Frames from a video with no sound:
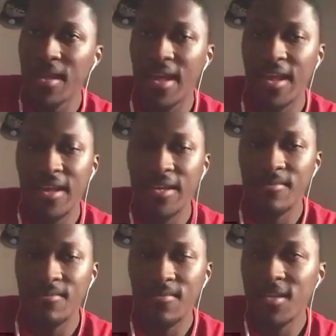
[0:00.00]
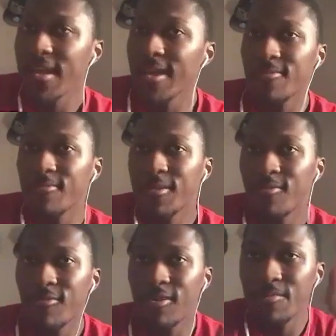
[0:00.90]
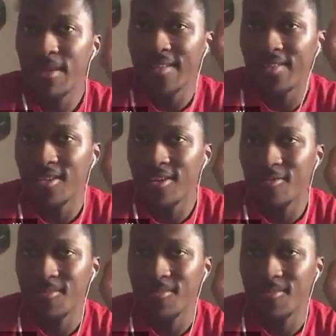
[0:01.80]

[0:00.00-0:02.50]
And yeah, we will run it back to you.